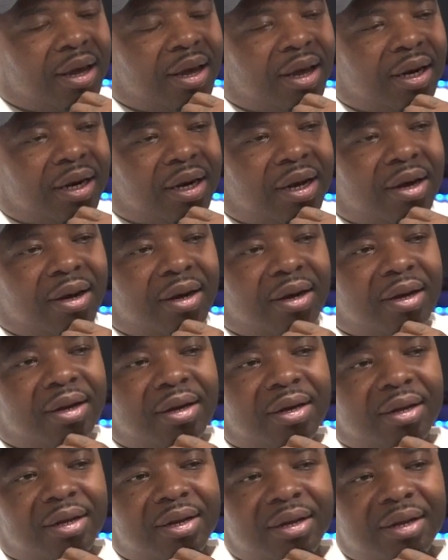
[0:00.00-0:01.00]
And
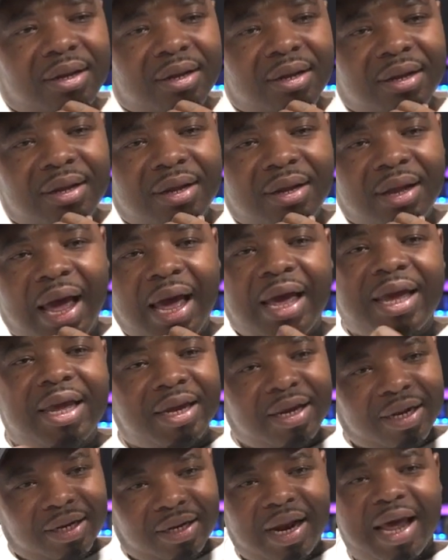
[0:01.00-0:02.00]
uh, I
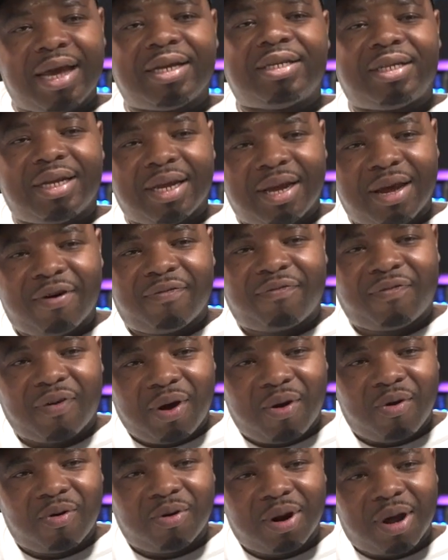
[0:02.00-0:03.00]
hit his next tail
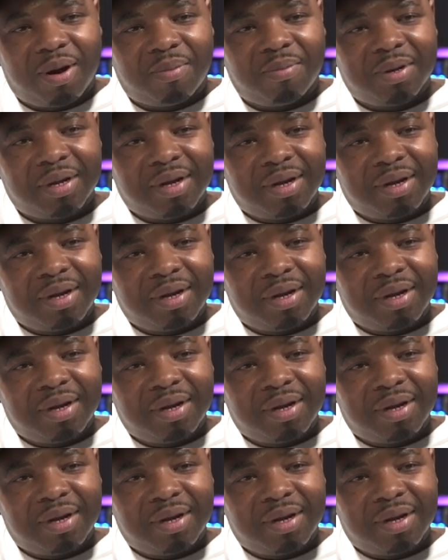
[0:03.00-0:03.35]
phone up.